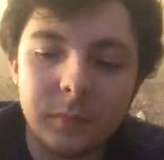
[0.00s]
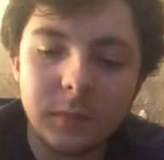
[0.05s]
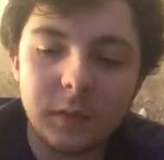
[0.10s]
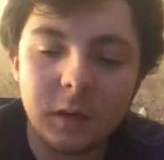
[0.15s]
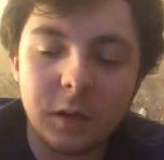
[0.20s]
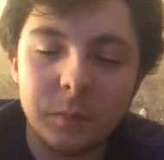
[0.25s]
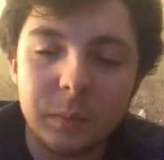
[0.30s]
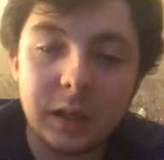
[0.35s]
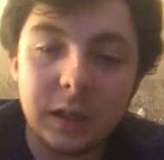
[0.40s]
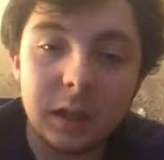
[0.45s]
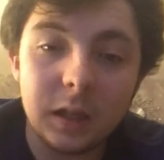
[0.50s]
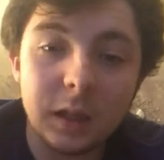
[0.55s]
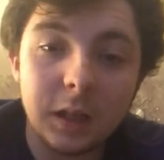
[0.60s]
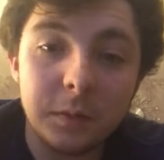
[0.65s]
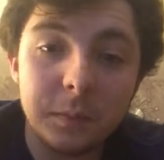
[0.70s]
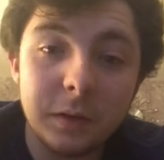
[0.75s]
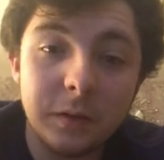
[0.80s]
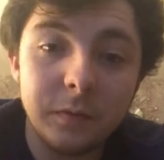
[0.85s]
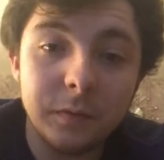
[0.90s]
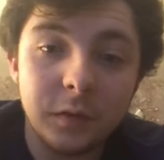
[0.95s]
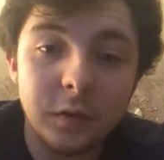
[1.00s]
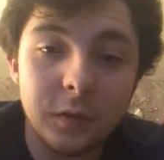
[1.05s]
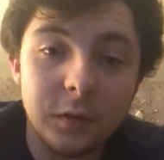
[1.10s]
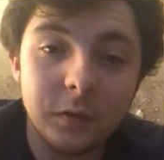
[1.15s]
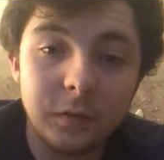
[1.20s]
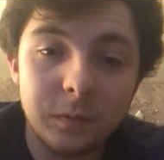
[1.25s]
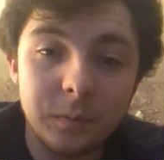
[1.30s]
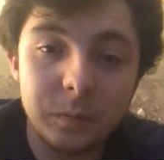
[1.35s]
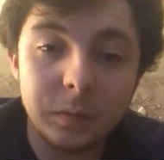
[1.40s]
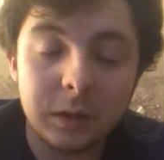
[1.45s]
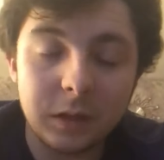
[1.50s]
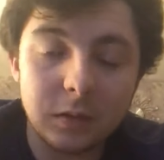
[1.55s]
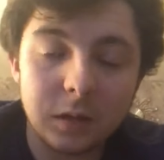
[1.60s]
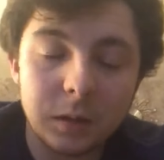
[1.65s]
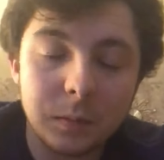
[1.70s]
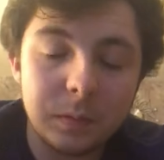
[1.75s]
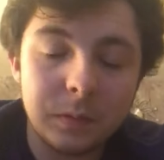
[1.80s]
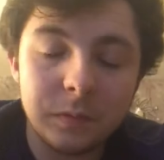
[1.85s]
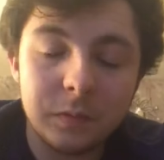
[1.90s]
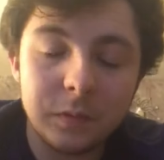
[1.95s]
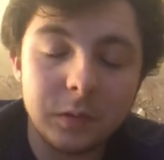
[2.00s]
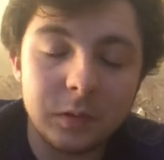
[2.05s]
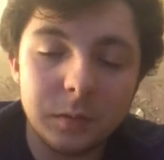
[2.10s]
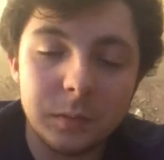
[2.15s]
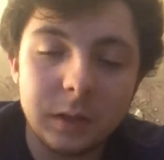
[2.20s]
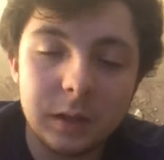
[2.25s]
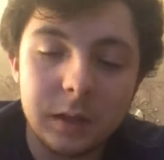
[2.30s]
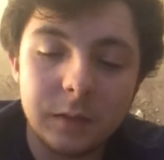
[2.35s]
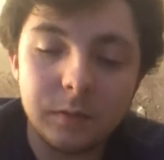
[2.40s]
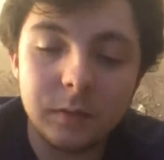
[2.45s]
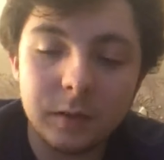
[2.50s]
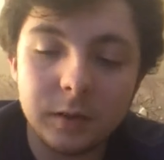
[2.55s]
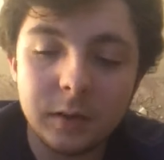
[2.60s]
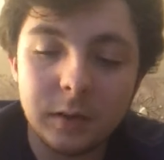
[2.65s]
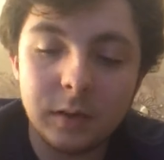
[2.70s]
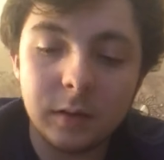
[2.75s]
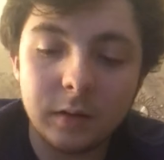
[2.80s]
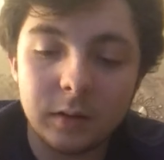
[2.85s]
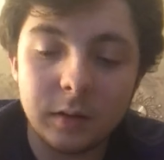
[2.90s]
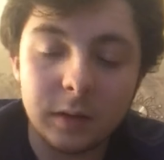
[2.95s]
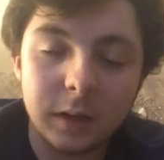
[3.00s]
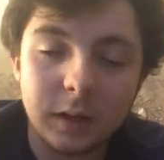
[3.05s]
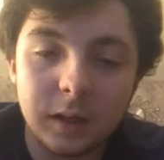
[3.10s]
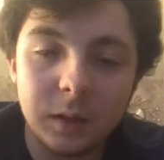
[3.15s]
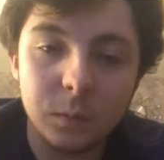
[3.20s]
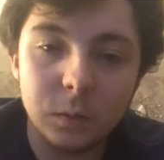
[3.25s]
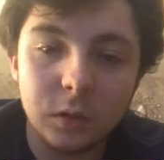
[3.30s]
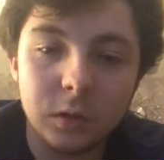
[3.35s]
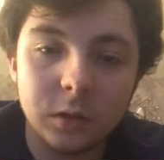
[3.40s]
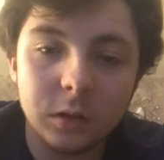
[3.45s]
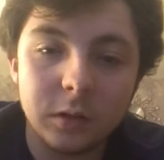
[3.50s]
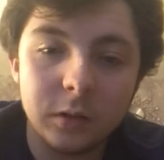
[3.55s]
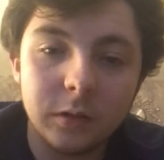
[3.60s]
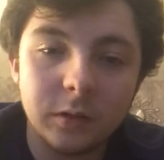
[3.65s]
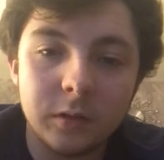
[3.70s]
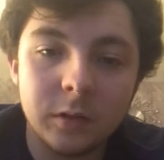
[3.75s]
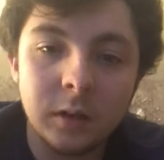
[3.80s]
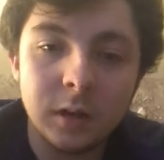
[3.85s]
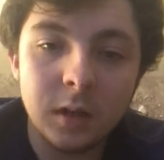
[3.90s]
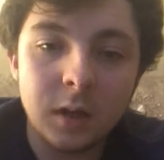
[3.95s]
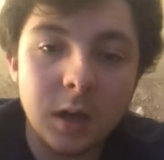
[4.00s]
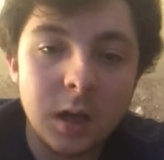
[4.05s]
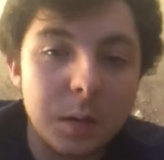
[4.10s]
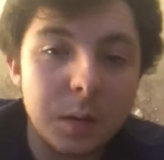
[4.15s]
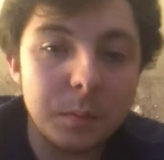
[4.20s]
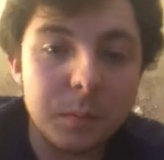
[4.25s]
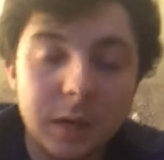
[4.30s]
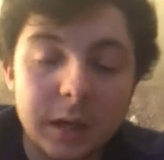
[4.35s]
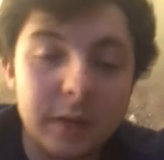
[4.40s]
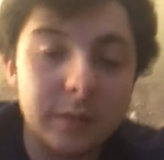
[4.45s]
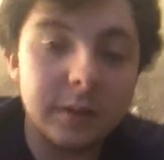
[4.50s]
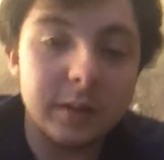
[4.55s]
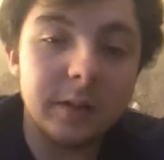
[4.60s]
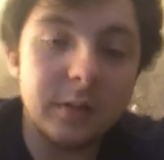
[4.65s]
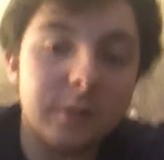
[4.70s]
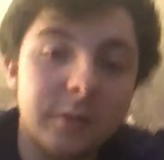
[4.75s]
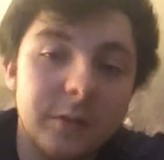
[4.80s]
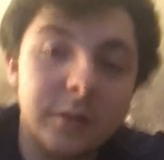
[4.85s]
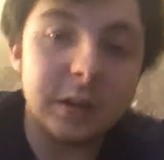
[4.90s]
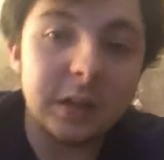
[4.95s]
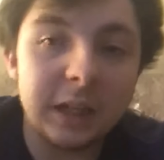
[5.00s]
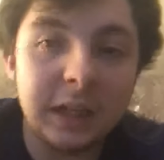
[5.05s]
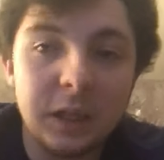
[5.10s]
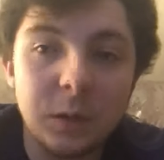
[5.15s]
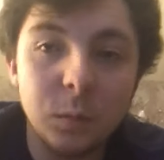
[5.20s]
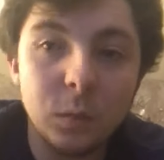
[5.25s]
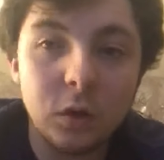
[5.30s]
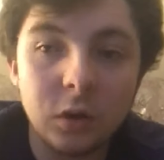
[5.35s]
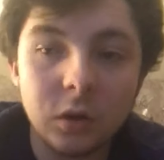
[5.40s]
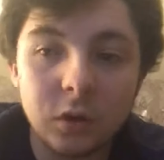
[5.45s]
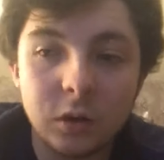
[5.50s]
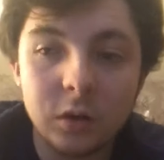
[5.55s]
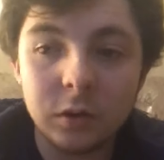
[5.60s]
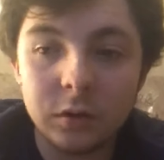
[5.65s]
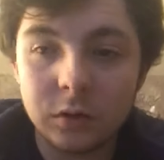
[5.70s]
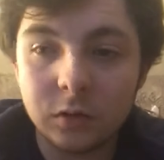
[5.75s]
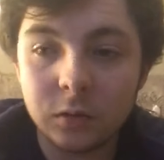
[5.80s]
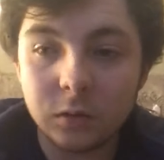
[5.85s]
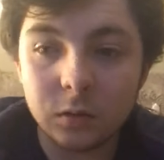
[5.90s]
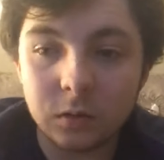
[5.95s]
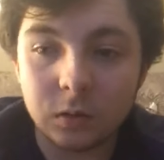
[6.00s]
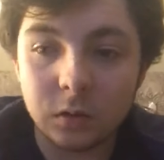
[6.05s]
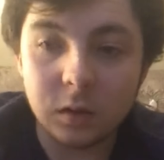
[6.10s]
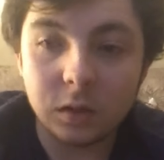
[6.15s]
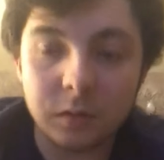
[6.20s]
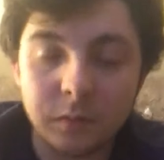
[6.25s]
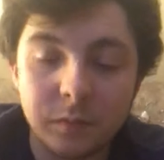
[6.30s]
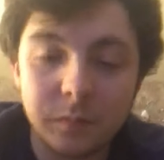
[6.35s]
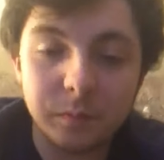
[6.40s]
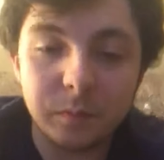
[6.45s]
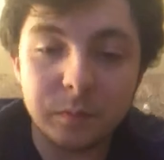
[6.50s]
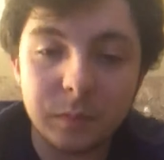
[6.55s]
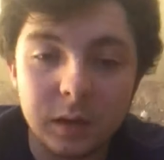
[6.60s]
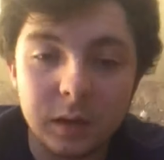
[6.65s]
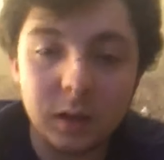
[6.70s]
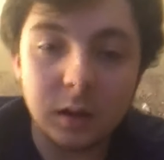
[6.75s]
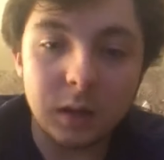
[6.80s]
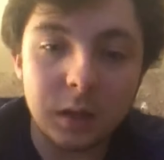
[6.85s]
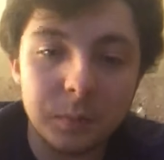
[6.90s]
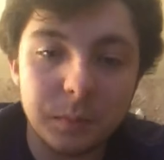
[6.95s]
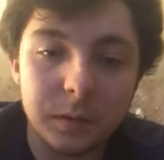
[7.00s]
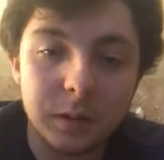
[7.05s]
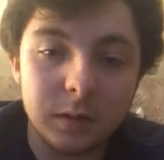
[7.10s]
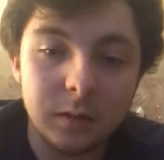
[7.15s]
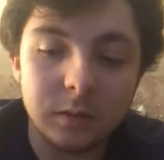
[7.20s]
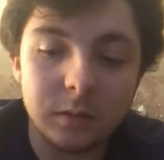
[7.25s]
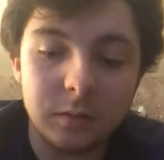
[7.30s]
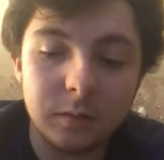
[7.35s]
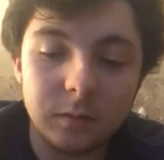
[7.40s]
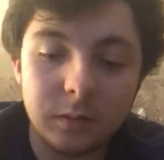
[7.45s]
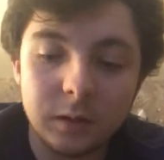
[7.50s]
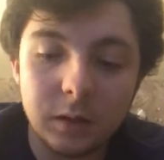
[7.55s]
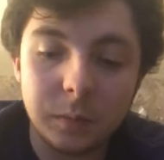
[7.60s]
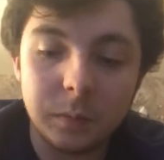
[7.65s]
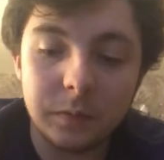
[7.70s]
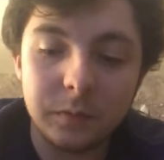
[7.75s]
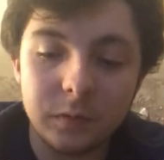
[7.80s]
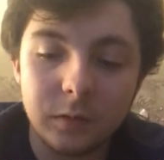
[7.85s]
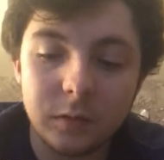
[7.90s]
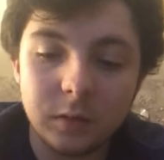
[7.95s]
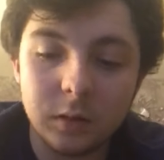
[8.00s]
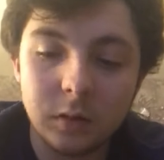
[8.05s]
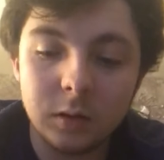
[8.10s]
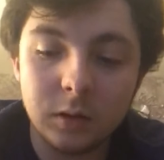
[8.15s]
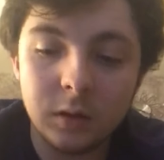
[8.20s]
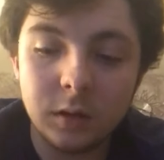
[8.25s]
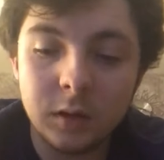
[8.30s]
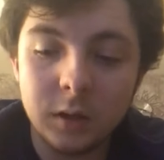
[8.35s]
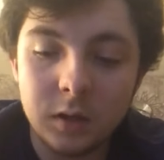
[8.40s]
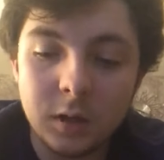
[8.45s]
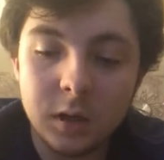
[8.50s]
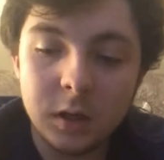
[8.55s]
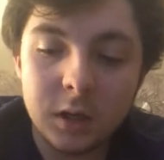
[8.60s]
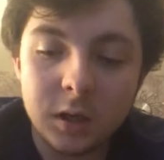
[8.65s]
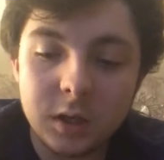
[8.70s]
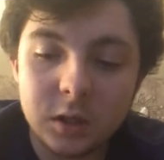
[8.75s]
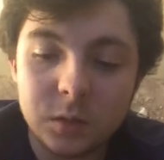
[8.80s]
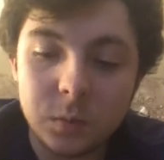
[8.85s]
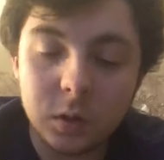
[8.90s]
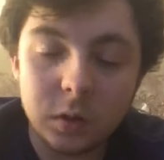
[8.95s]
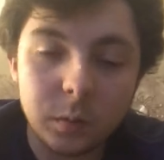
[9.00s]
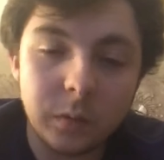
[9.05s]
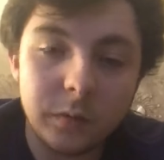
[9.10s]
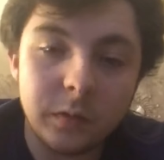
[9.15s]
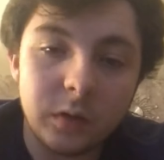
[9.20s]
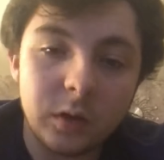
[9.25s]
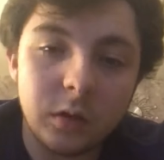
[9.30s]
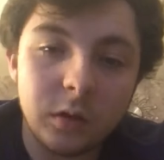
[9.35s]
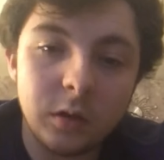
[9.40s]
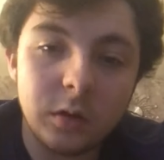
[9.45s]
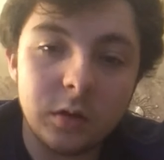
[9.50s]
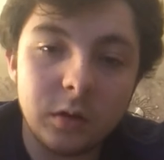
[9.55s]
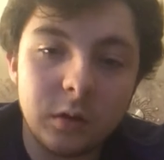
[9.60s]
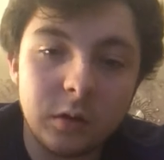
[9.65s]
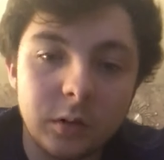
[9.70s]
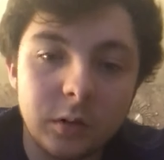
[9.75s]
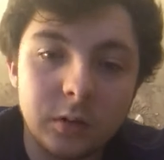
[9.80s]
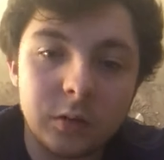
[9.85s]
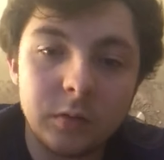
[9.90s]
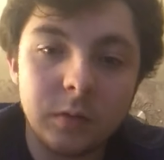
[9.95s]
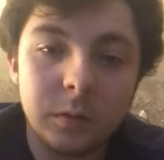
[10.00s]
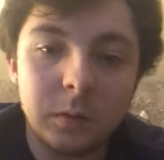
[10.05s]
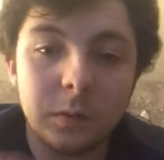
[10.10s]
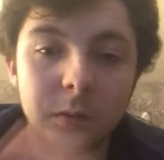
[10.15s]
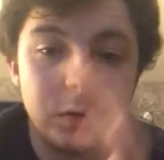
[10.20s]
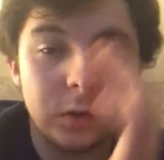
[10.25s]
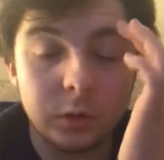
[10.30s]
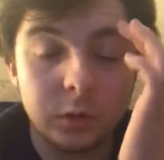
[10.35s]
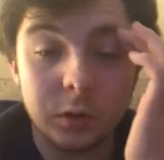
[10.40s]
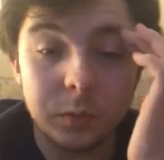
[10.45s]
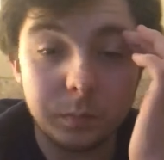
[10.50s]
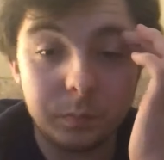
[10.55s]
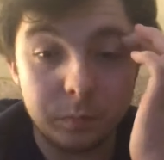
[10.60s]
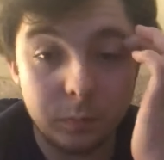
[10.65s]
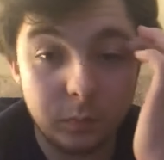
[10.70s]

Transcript: I've been clapping for it, been clapping for him and everything. The key workers, my sister is a key worker, so I've been clapping for her. She works with a nursery with a load of